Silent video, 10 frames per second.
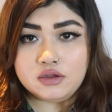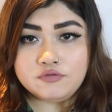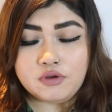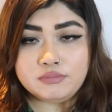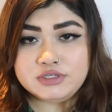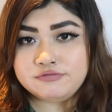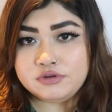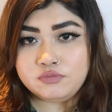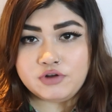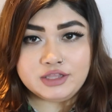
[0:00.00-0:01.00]
from
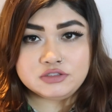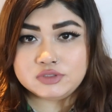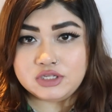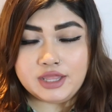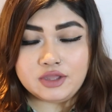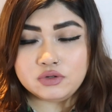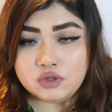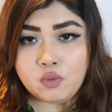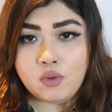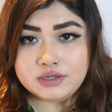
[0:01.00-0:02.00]
different brands which are like
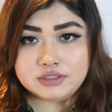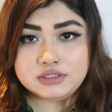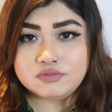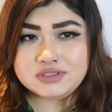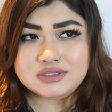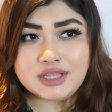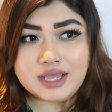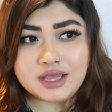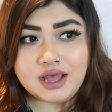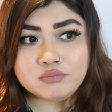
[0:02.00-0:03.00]
good quality, which is
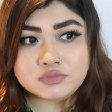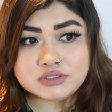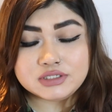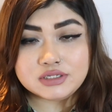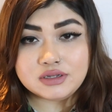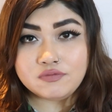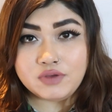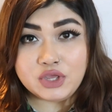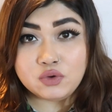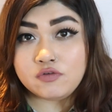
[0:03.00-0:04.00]
like comes in
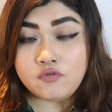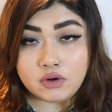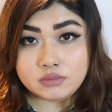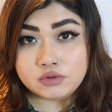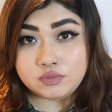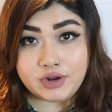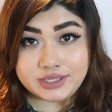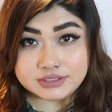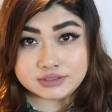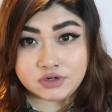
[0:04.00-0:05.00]
very good affordable
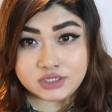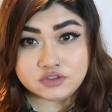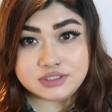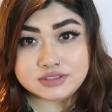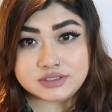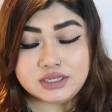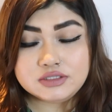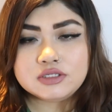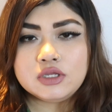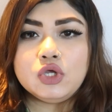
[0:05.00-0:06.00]
price range these
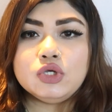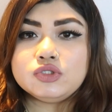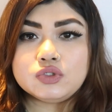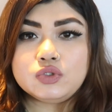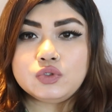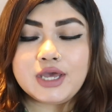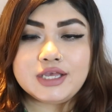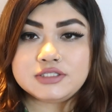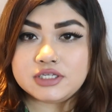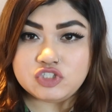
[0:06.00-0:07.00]
days. So you
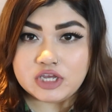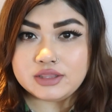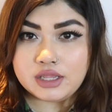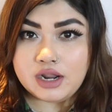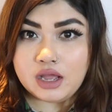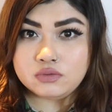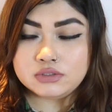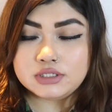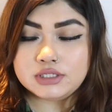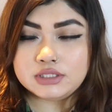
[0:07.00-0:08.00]
guys can check that
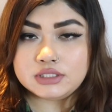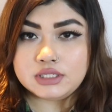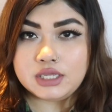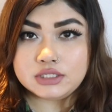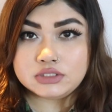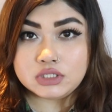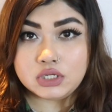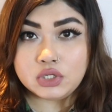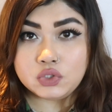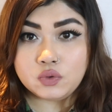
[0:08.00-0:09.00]
out in case
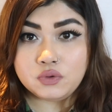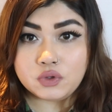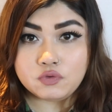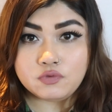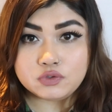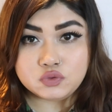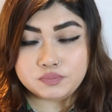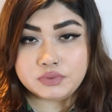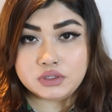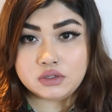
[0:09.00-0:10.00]
you're looking for
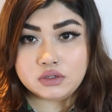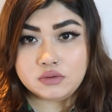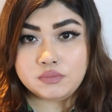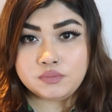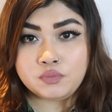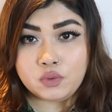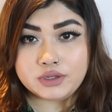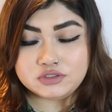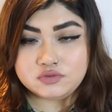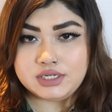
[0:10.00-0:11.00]
super
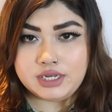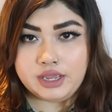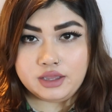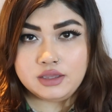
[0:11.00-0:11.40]
poker straight hair.